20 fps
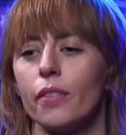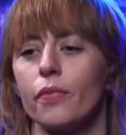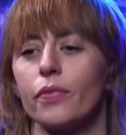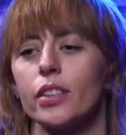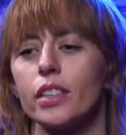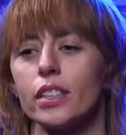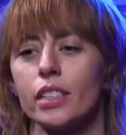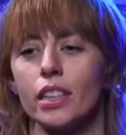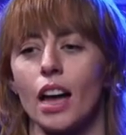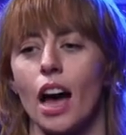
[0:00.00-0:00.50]
the
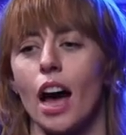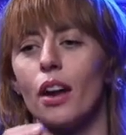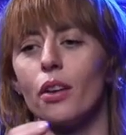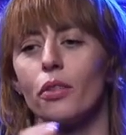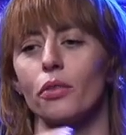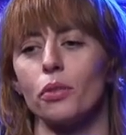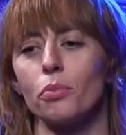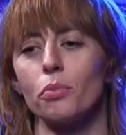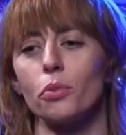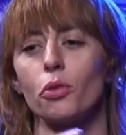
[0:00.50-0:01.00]
start
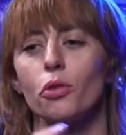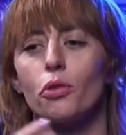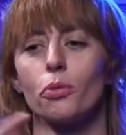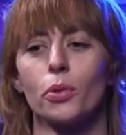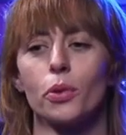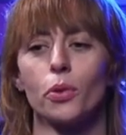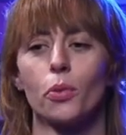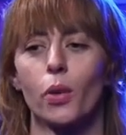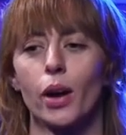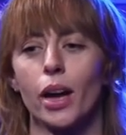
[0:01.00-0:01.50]
of a
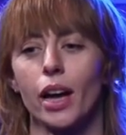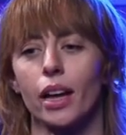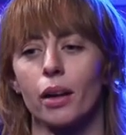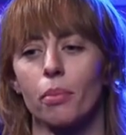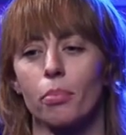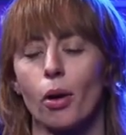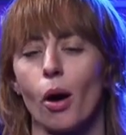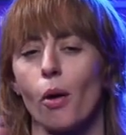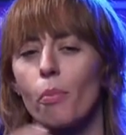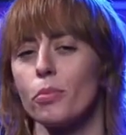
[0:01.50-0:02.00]
movement where
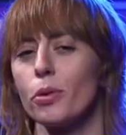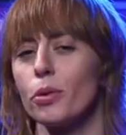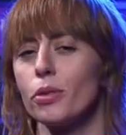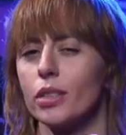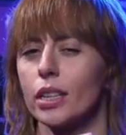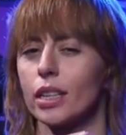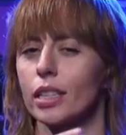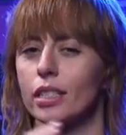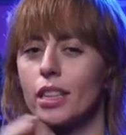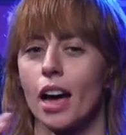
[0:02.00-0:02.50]
pop
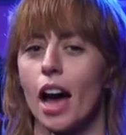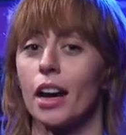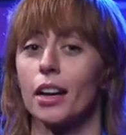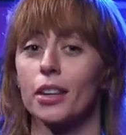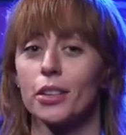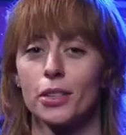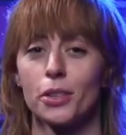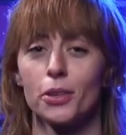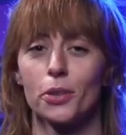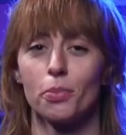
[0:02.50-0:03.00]
music
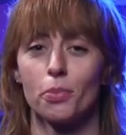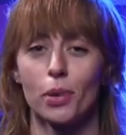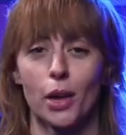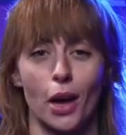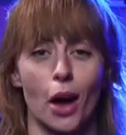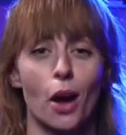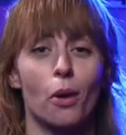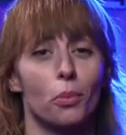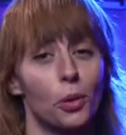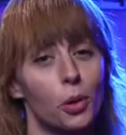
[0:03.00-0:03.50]
started to
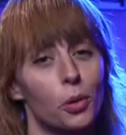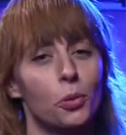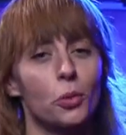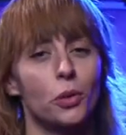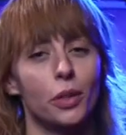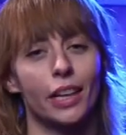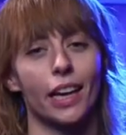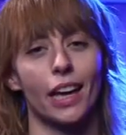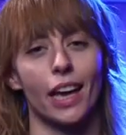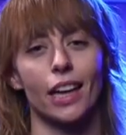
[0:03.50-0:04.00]
become cool
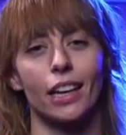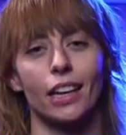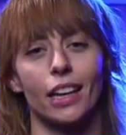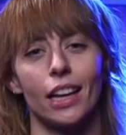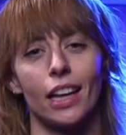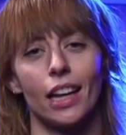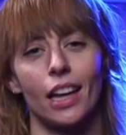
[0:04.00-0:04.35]
again.